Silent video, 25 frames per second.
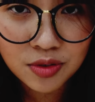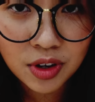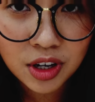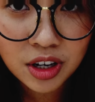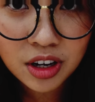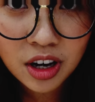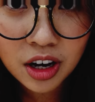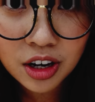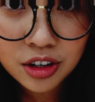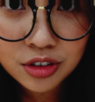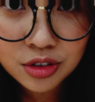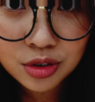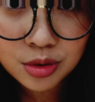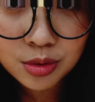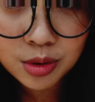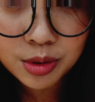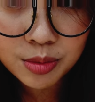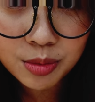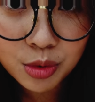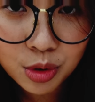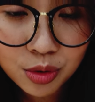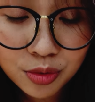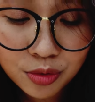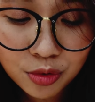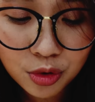very hard to
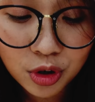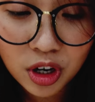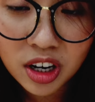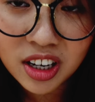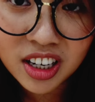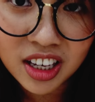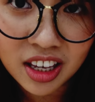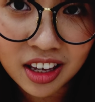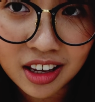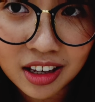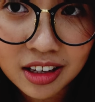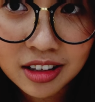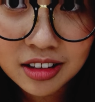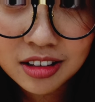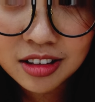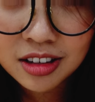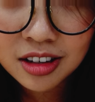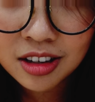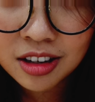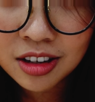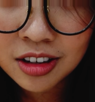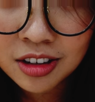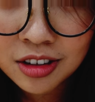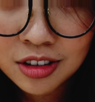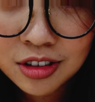remove for a kid.
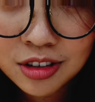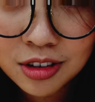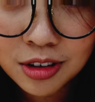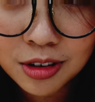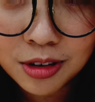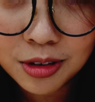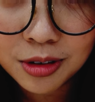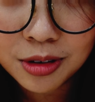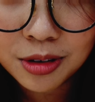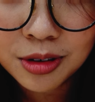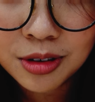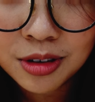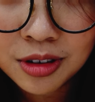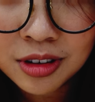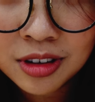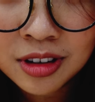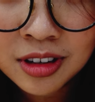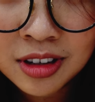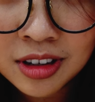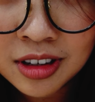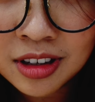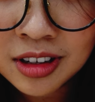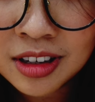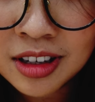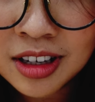So
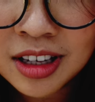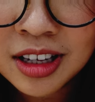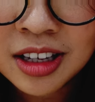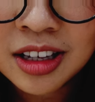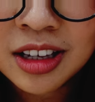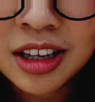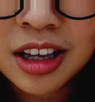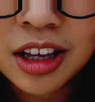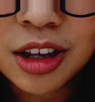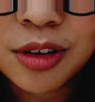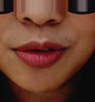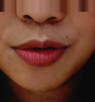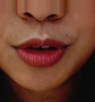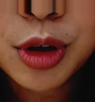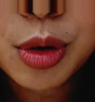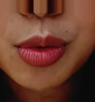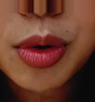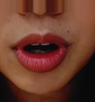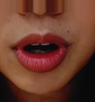if you